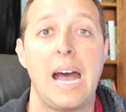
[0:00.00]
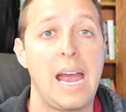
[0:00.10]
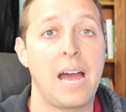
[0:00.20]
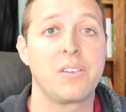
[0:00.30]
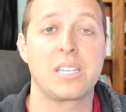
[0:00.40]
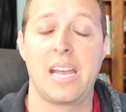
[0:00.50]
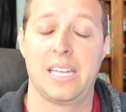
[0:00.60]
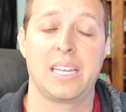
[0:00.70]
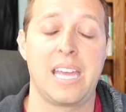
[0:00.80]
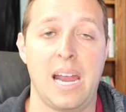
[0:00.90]
I obviously I
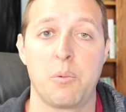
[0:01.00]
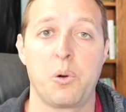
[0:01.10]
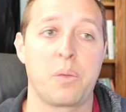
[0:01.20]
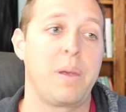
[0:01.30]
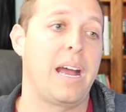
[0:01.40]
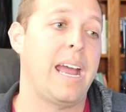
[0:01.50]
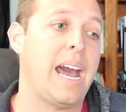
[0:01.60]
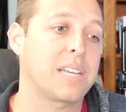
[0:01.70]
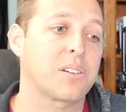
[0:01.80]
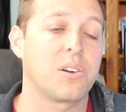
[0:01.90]
had the camera with me. I
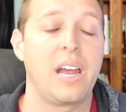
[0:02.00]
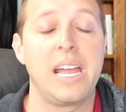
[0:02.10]
asked her,